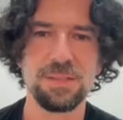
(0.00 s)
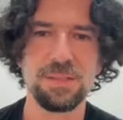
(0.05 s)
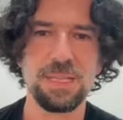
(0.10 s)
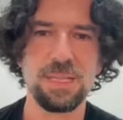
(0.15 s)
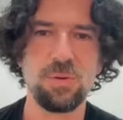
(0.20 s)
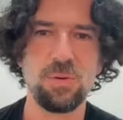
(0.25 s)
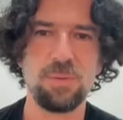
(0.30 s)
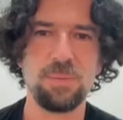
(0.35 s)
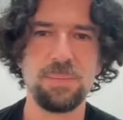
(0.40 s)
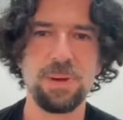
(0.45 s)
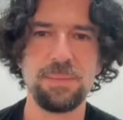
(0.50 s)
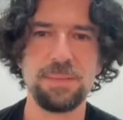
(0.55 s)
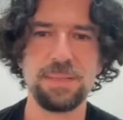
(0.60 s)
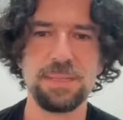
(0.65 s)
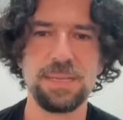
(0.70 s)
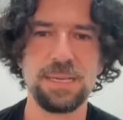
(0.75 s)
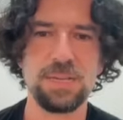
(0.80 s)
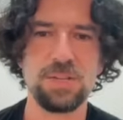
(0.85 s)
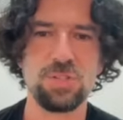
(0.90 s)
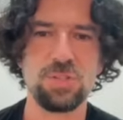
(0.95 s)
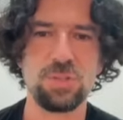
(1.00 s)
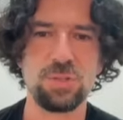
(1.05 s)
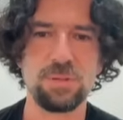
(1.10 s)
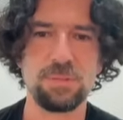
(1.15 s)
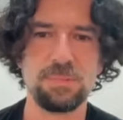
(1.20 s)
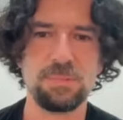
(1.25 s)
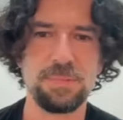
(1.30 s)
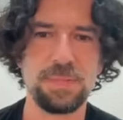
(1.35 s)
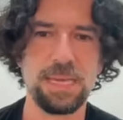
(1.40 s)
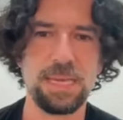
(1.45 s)
The new implementation.
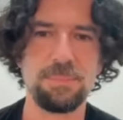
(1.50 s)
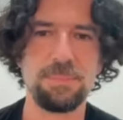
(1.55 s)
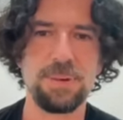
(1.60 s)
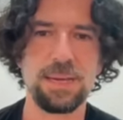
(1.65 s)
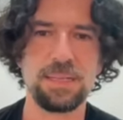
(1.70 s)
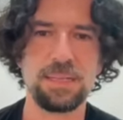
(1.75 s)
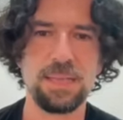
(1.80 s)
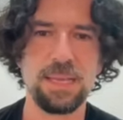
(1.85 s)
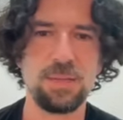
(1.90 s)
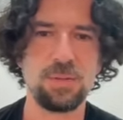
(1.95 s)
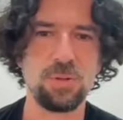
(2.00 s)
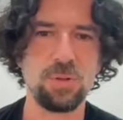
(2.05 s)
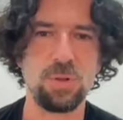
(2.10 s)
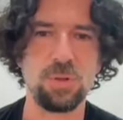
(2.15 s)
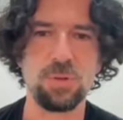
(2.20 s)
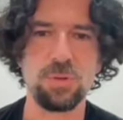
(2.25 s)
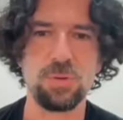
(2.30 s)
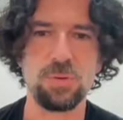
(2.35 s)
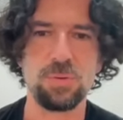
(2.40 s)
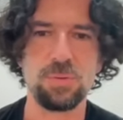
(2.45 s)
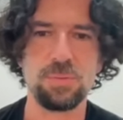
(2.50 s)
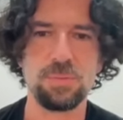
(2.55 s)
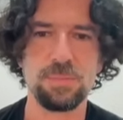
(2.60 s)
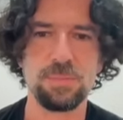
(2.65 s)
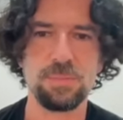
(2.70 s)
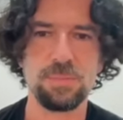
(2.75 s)
Yeah, but I told you.